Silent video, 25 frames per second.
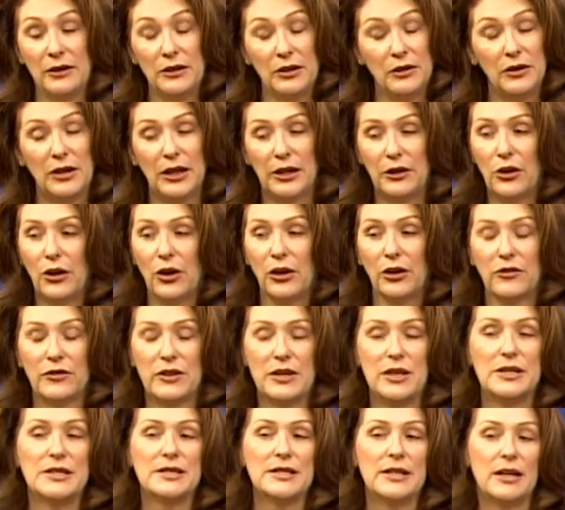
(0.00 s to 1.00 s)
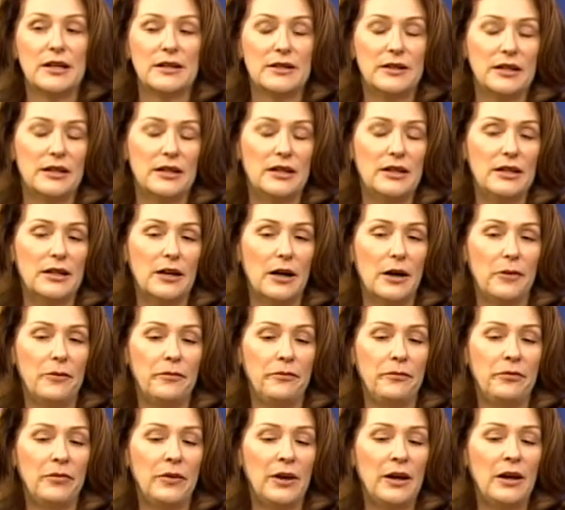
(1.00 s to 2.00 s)
You can get all of these at the
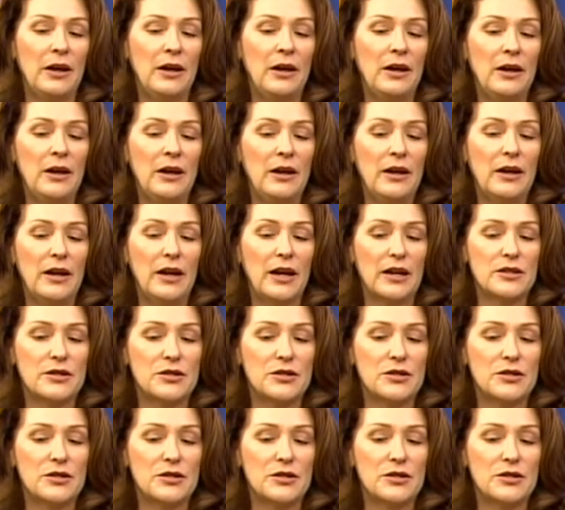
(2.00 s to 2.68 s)
at